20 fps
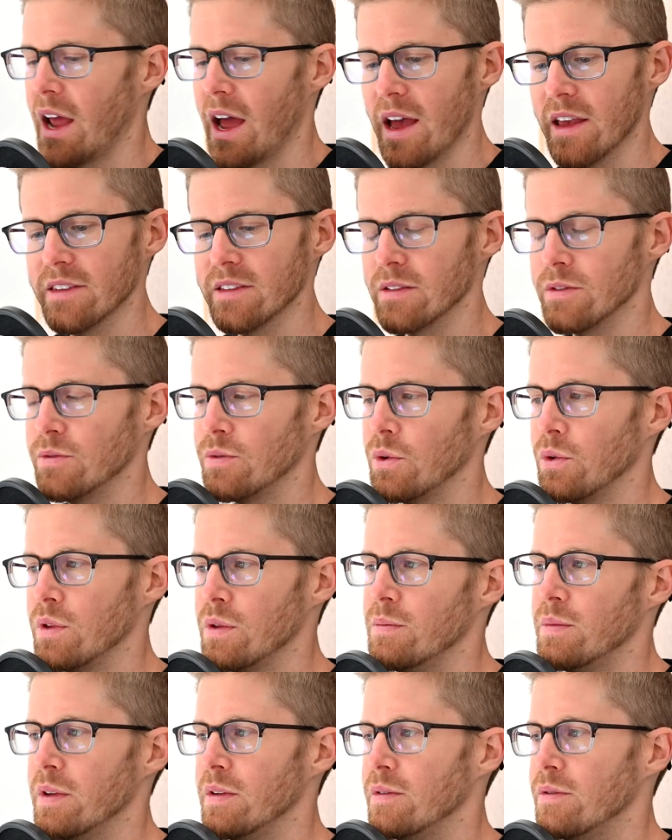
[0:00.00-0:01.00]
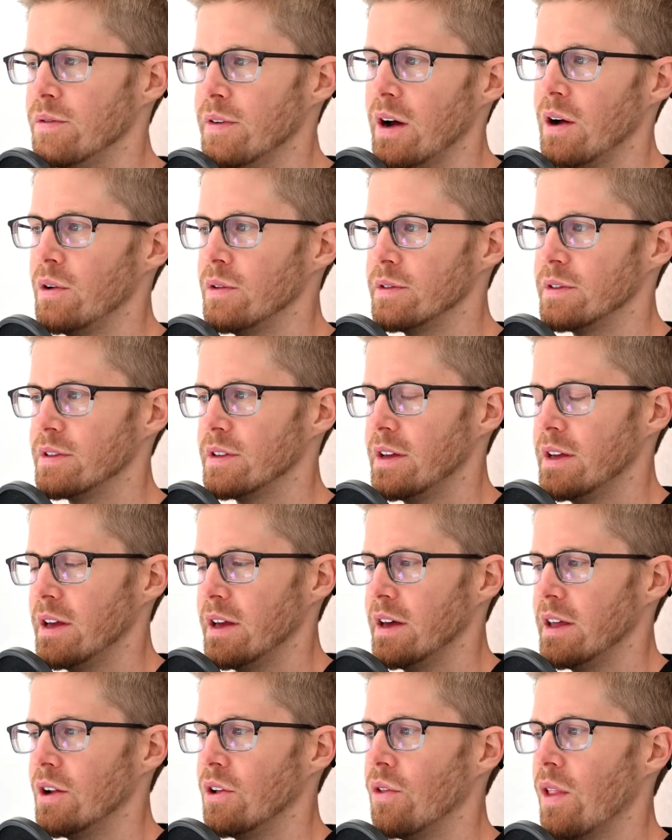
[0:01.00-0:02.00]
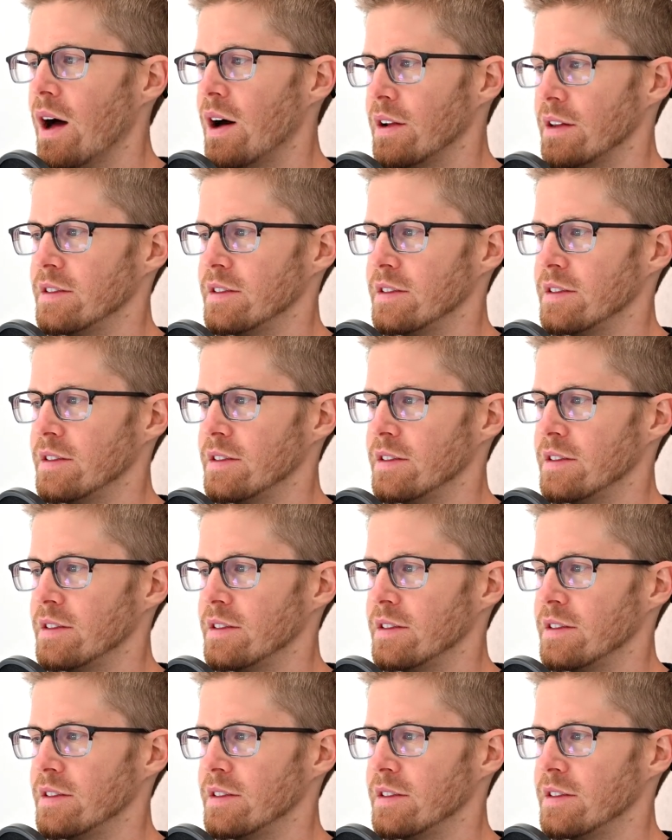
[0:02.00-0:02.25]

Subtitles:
hasn't fully been felt and allowed